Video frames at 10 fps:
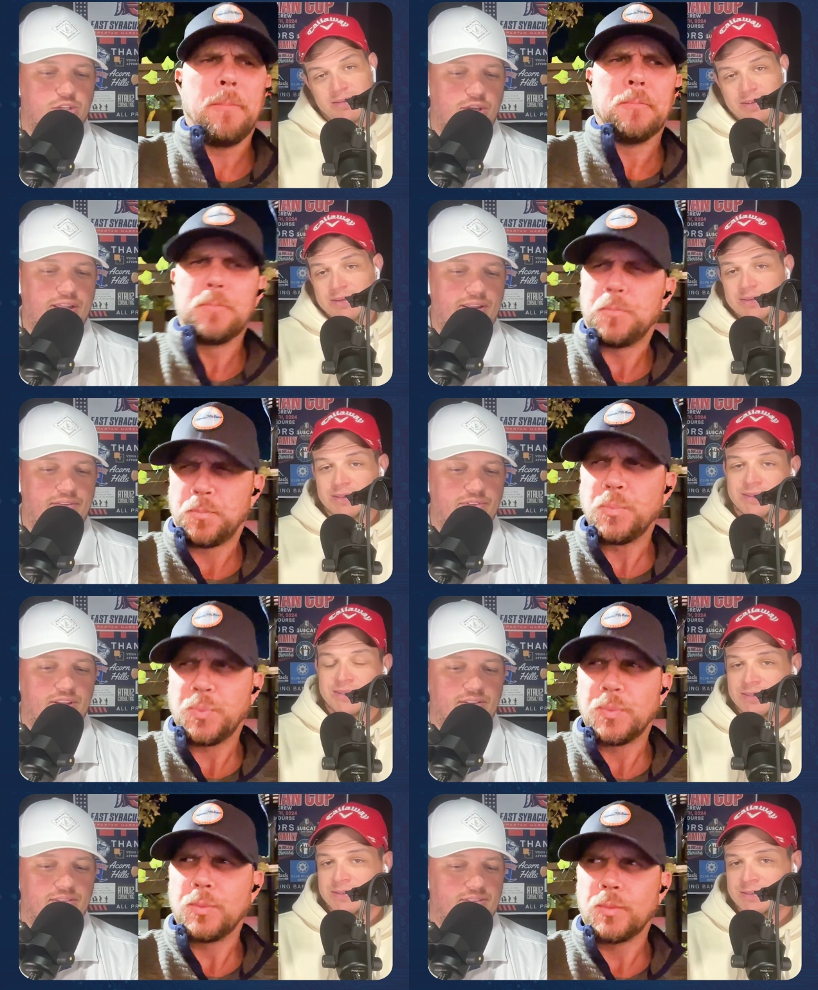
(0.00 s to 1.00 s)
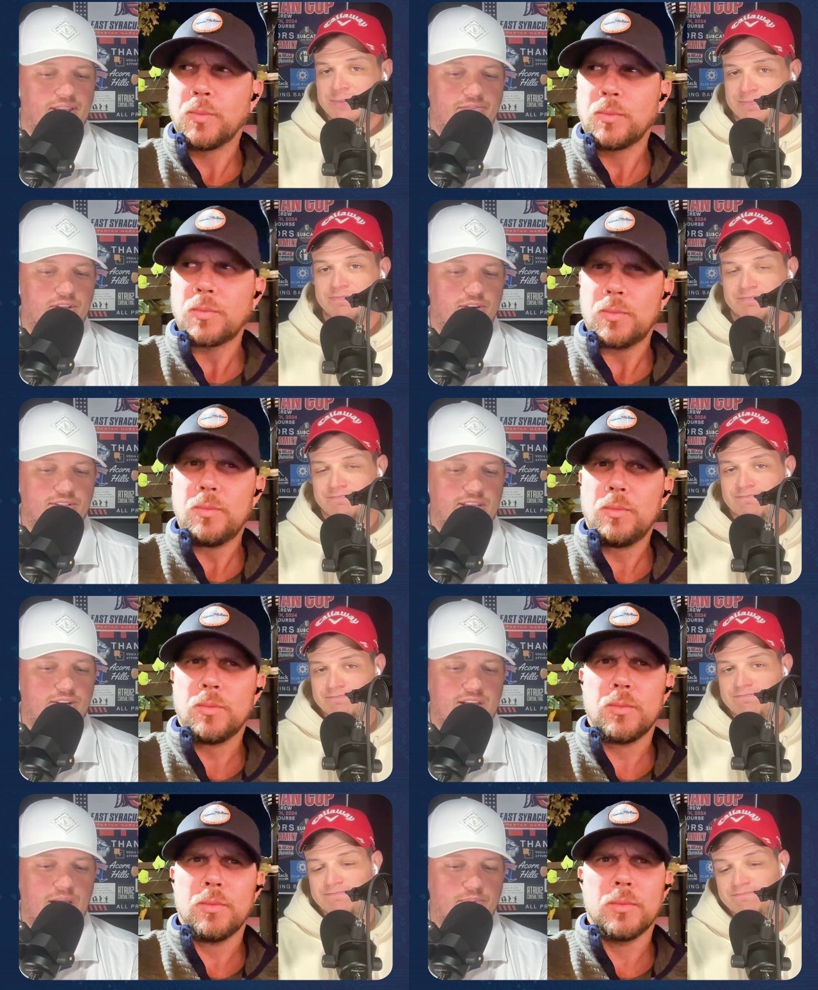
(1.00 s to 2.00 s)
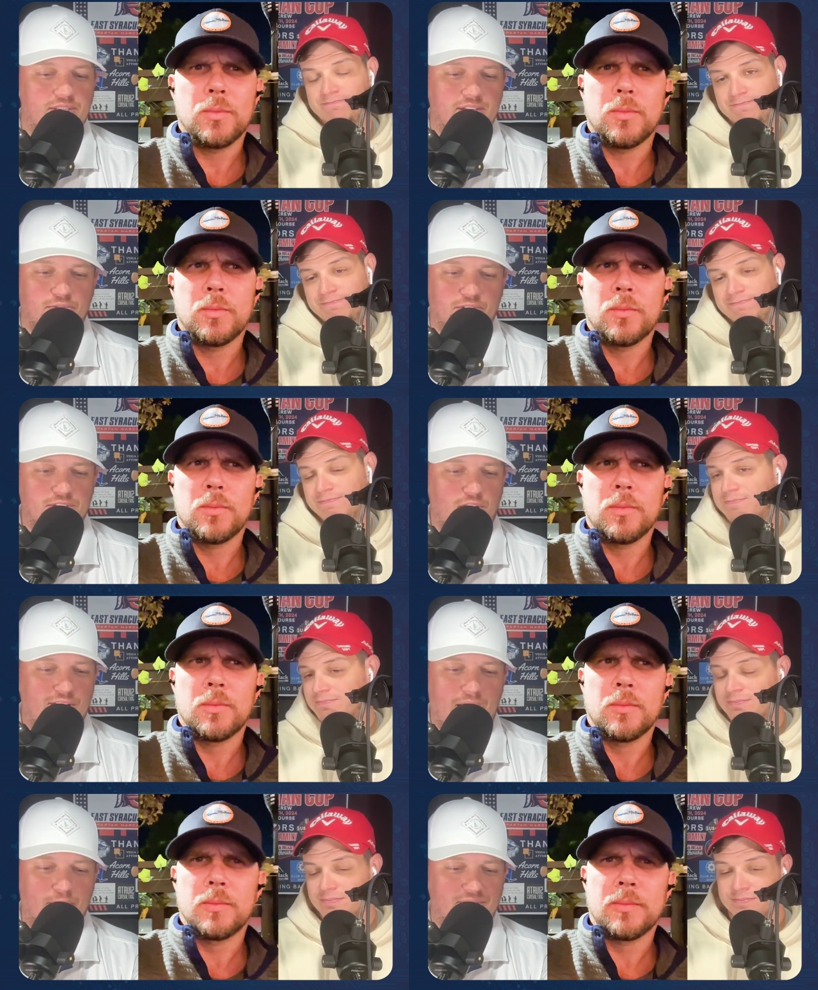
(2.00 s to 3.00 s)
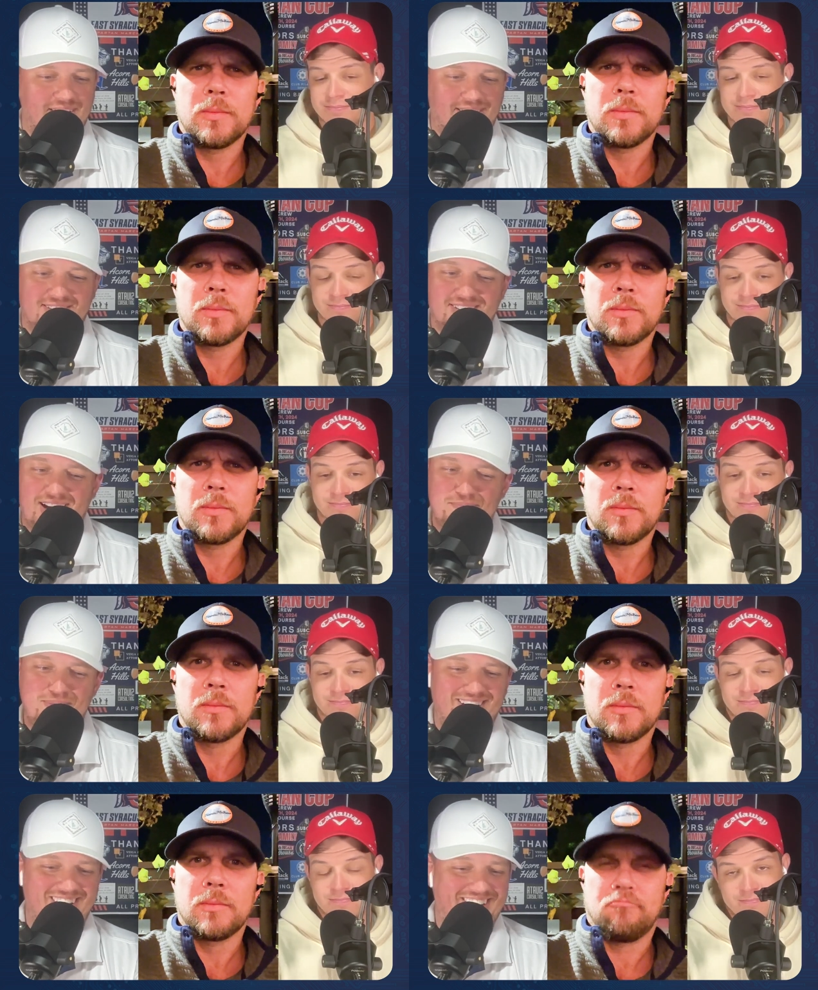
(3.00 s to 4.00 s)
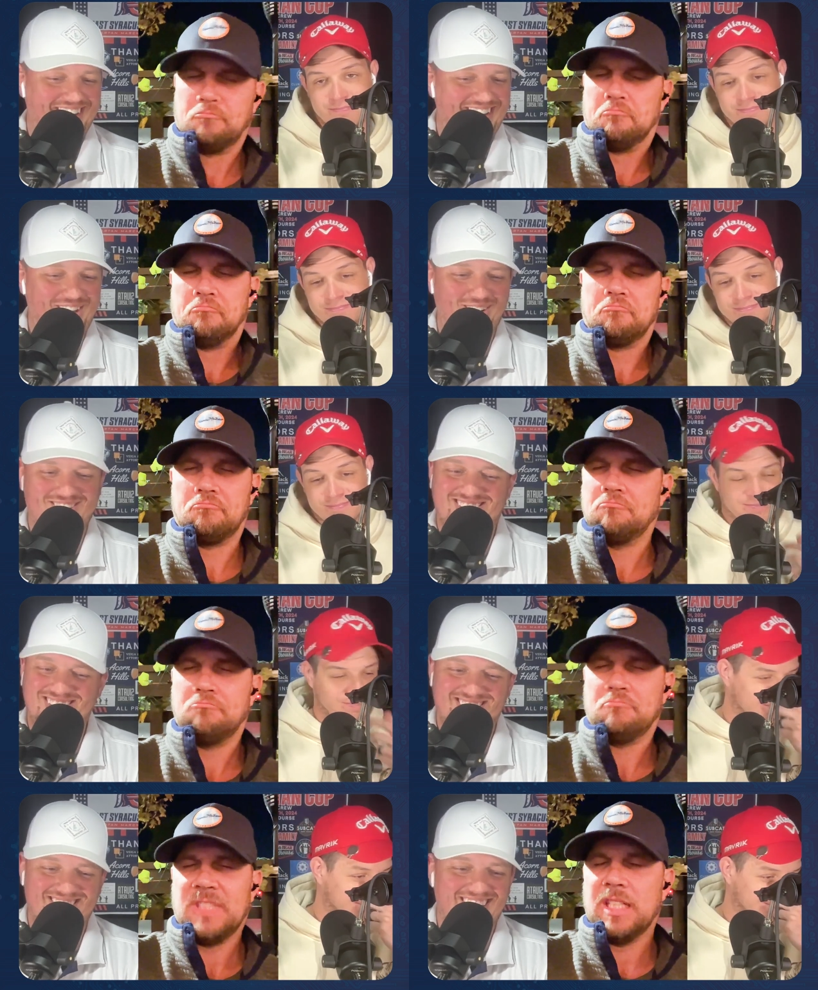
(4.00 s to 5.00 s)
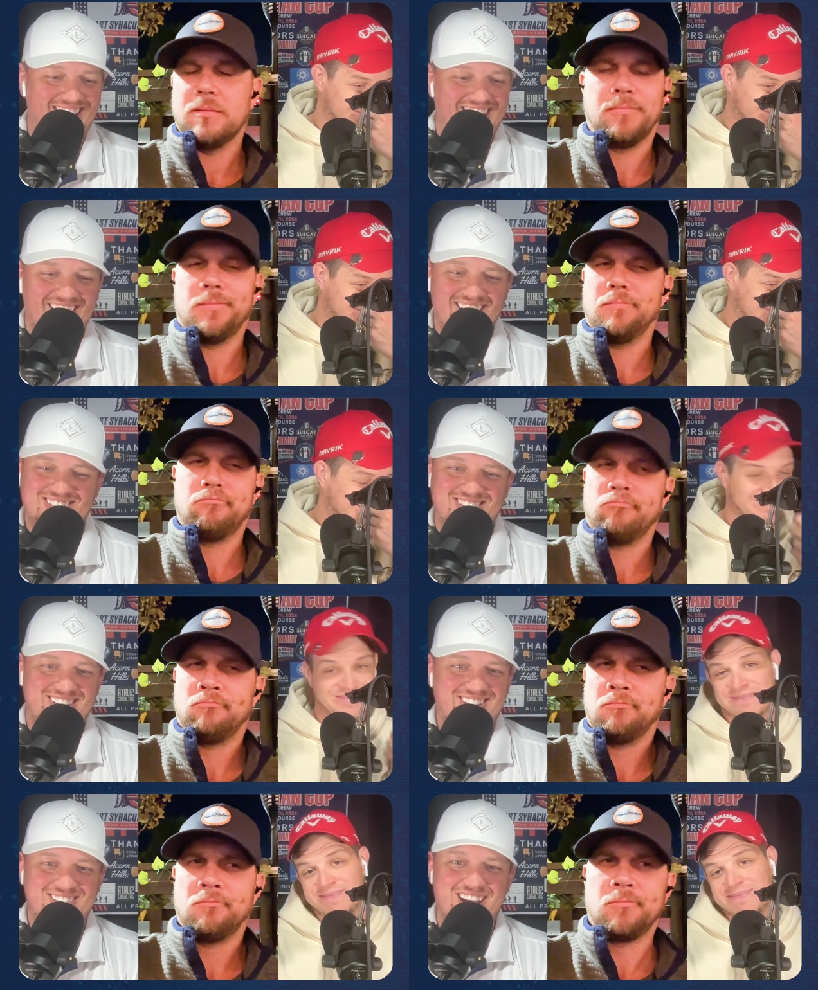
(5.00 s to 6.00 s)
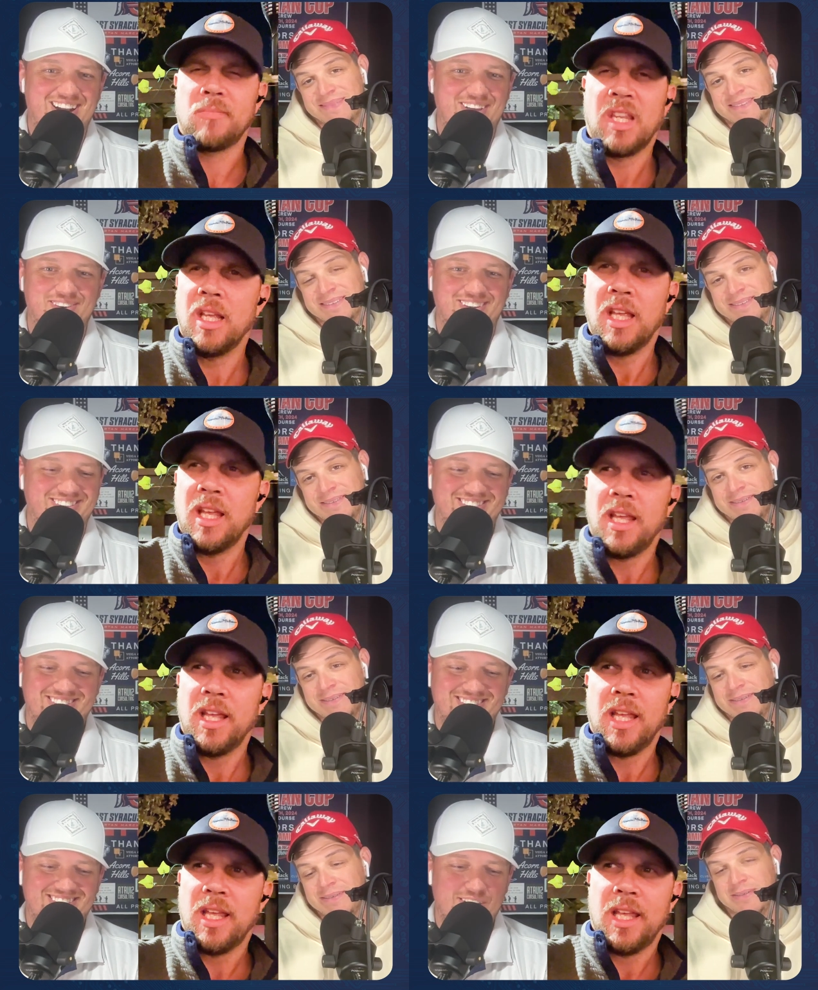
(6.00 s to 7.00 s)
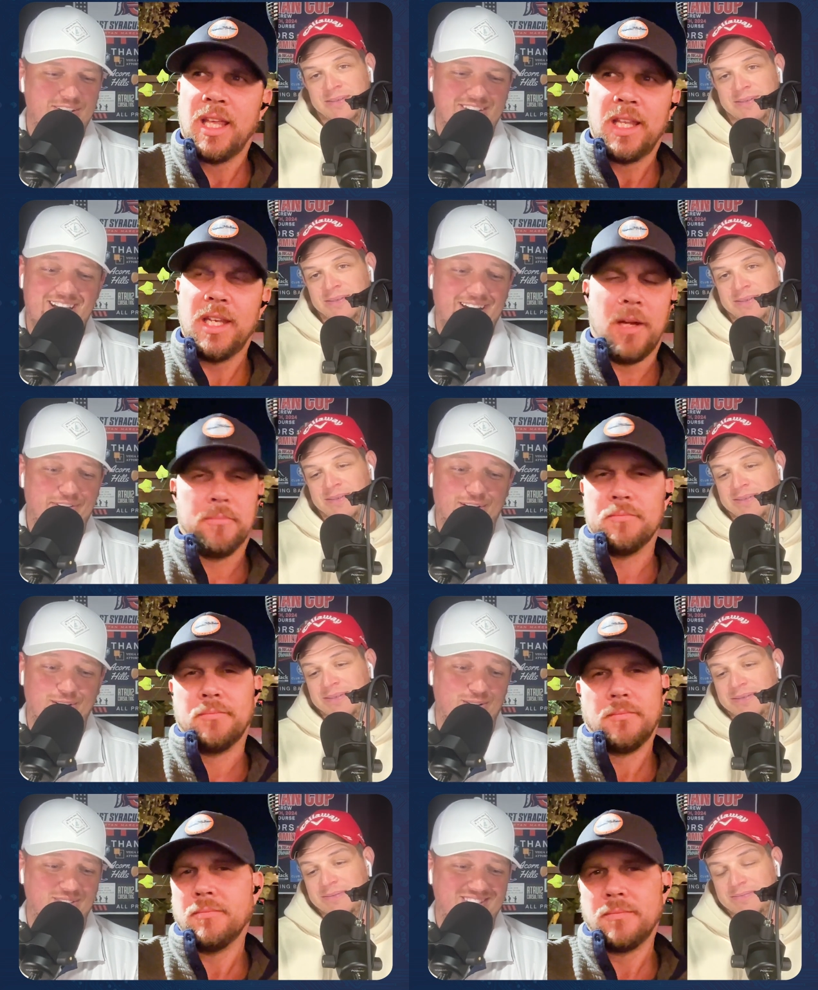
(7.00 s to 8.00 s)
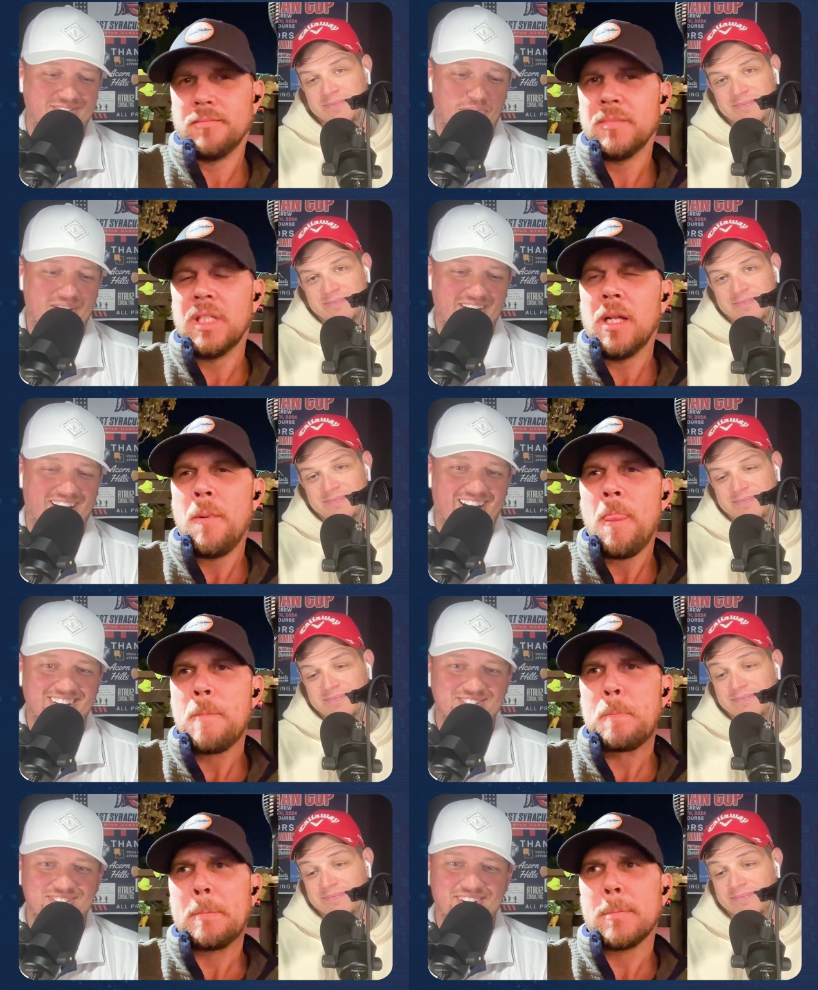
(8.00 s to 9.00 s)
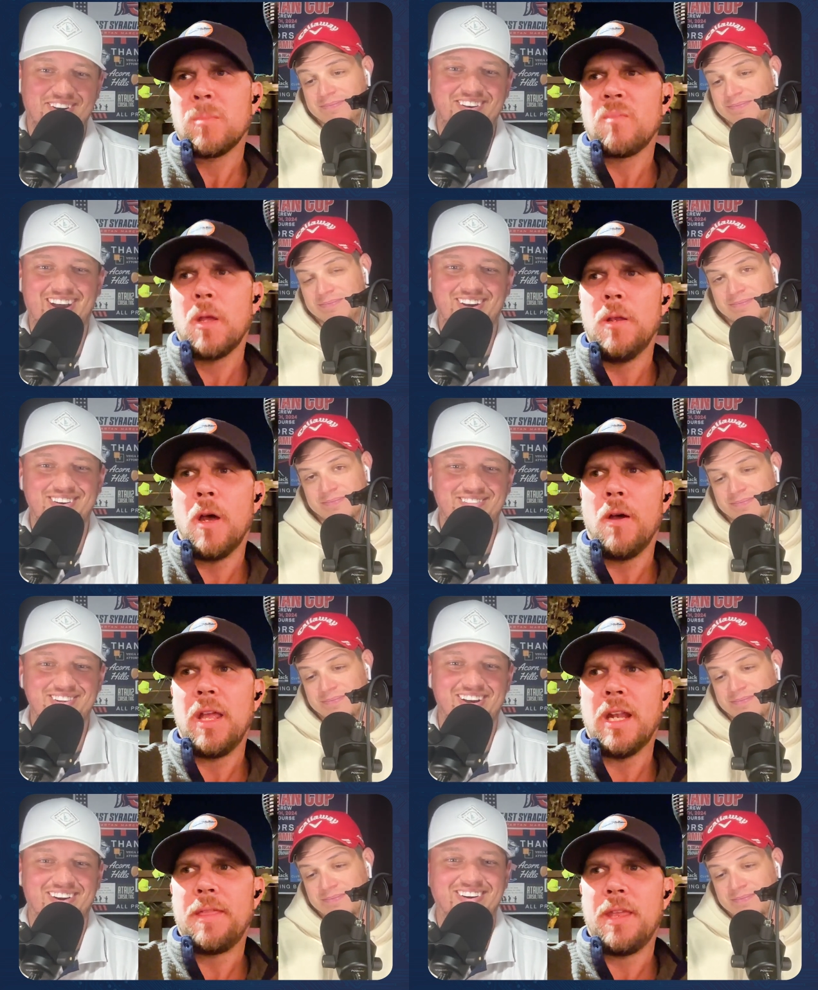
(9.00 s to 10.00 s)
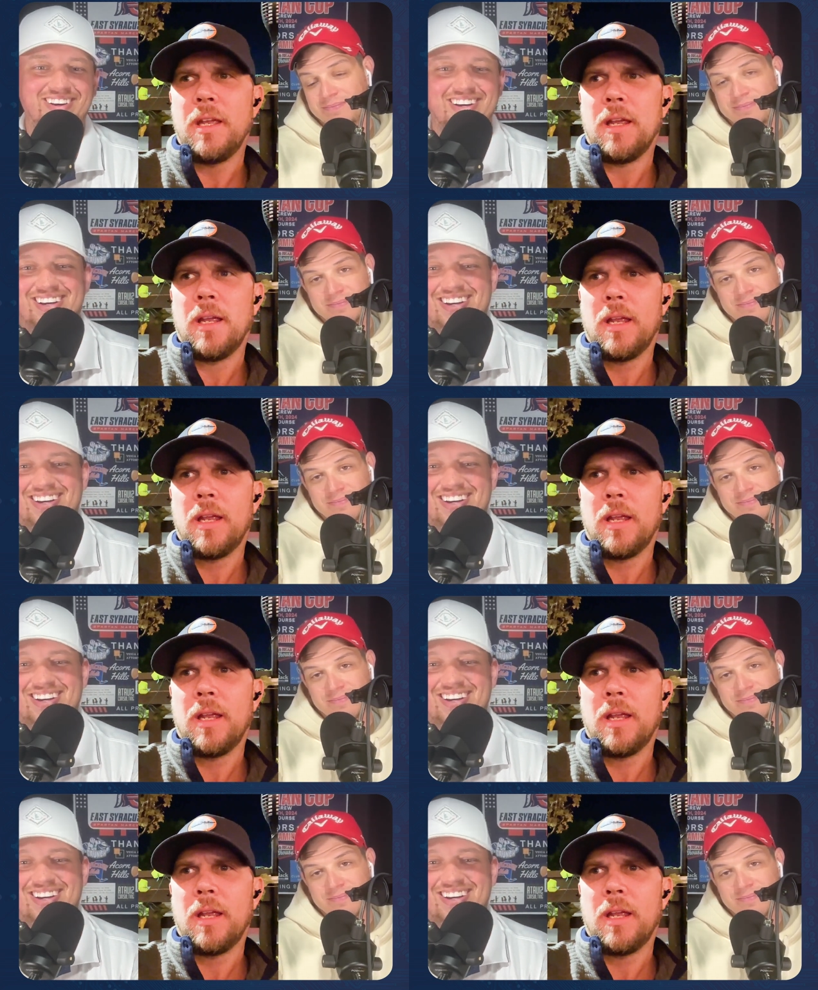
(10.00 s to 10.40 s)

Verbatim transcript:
Speaker 1: right. at even the even their their top six versus our top six. I mean, there's. It's it's not even. There, it's not even close, if I'm being honest. You know, I don't
Speaker 2: even. No, know. and I think,